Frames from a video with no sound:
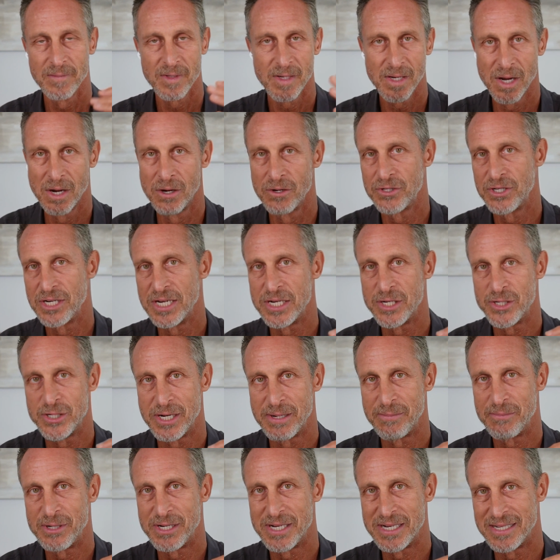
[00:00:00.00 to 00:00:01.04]
goat cheese,
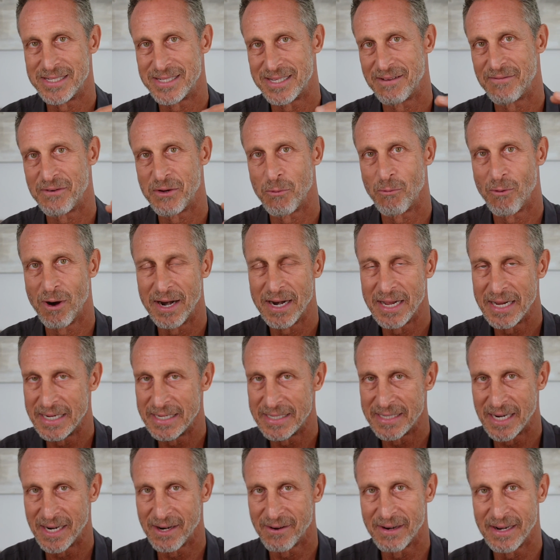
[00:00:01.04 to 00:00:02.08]
sheep cheese, if you want to
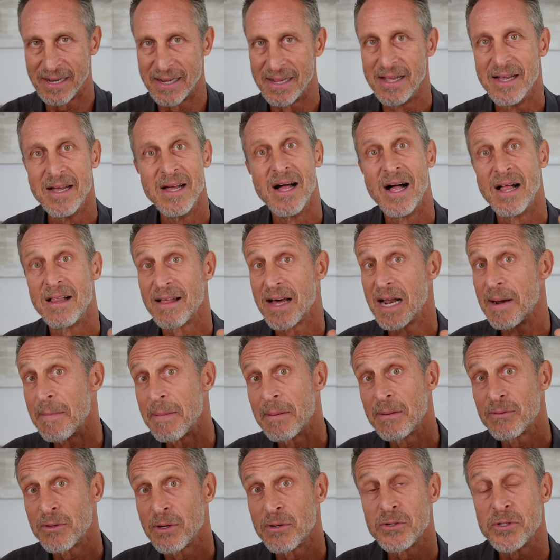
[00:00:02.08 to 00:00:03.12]
eat dairy. A lot of
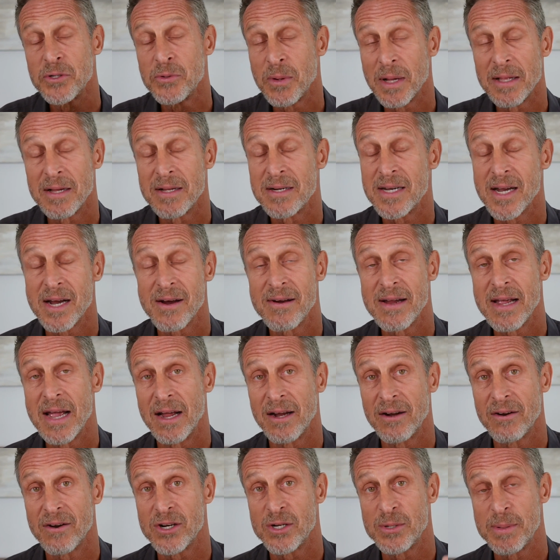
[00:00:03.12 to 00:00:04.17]
people don't do well on dairy. I
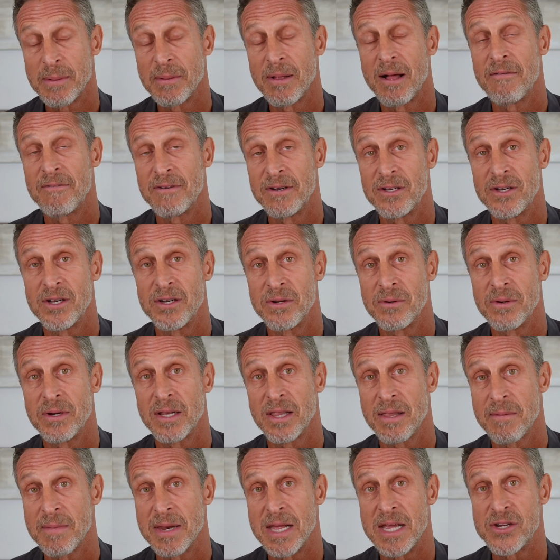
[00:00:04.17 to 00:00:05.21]
encourage people often to do an
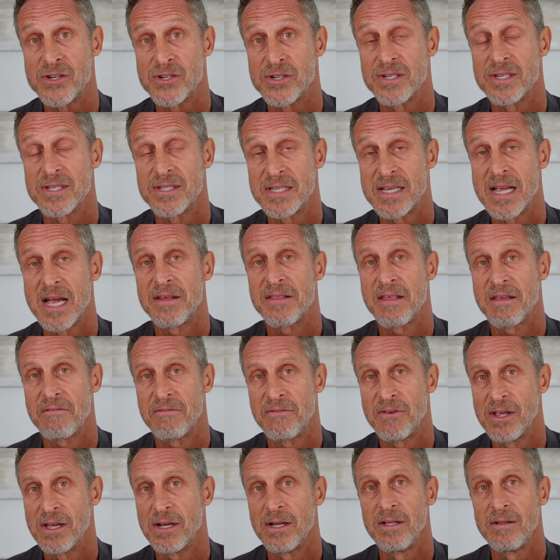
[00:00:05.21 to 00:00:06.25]
elimination to see how they
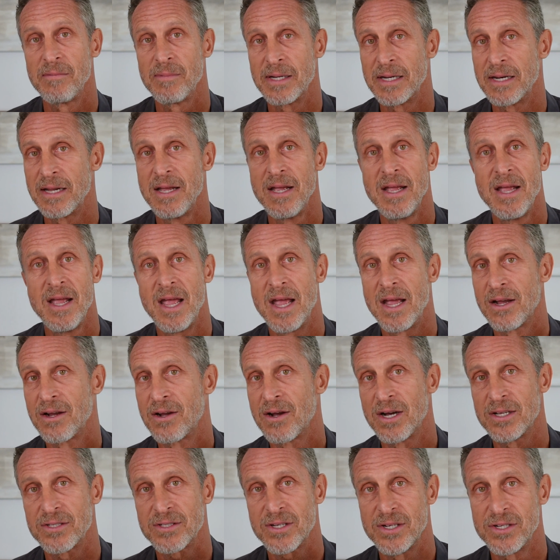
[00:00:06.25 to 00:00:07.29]
feel, but it can
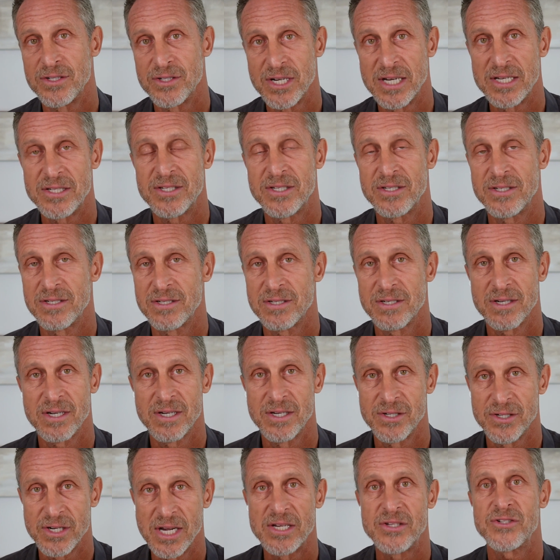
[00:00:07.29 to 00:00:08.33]
cause
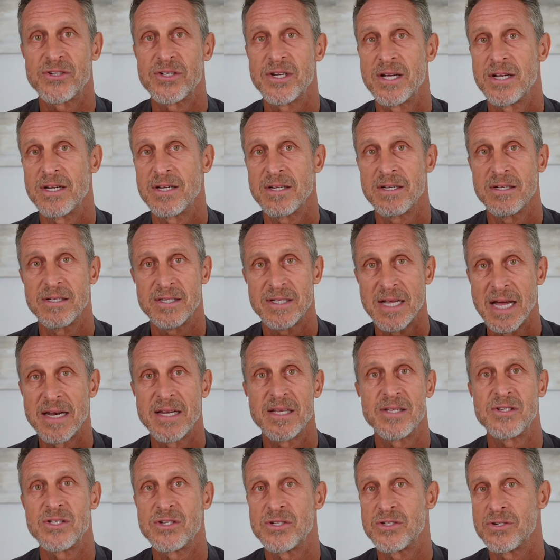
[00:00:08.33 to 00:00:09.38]
congestion,
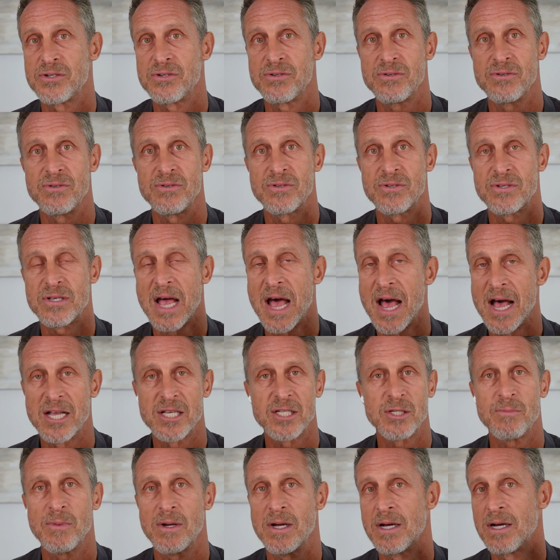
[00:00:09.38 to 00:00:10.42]
sinus issues,
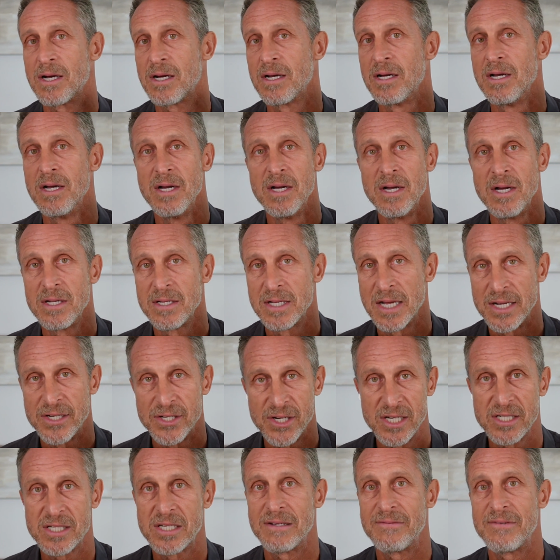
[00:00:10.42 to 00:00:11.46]
asthma,
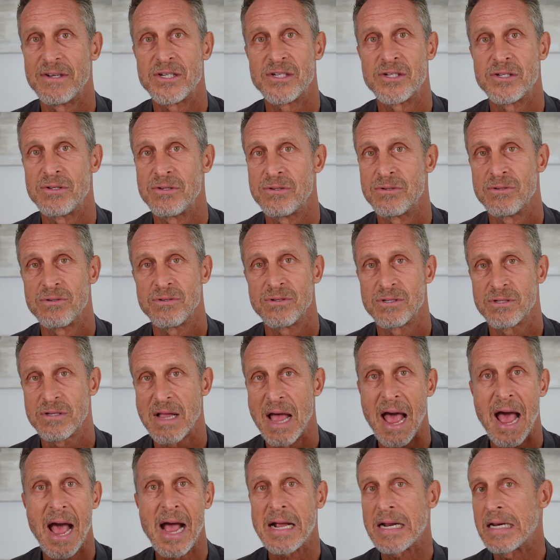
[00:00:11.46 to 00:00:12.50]
digestive issues,
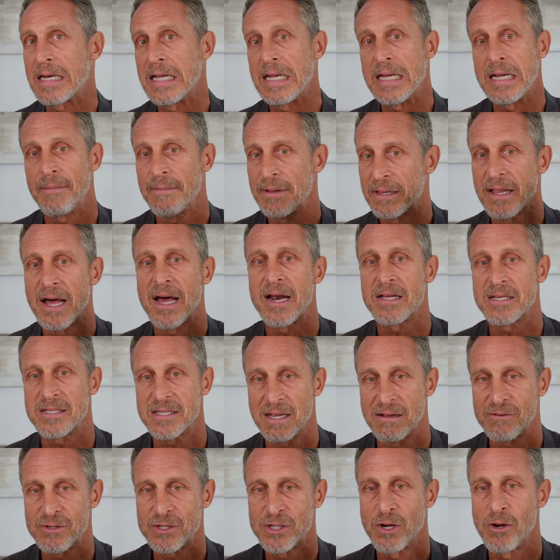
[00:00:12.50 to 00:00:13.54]
acne, I mean, a lot of
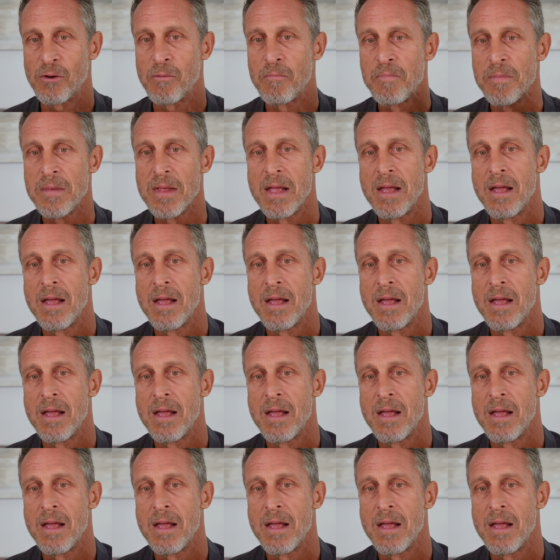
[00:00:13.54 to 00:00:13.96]
stuff. So